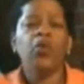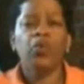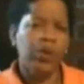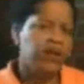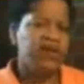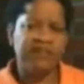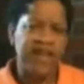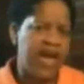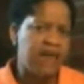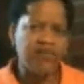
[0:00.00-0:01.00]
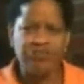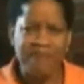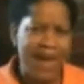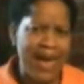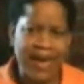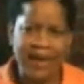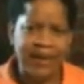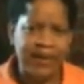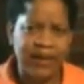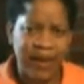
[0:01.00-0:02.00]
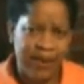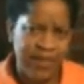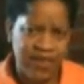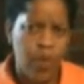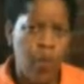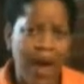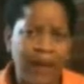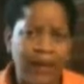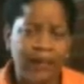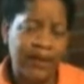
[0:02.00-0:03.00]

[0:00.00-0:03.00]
Where does the average man carry their wallet?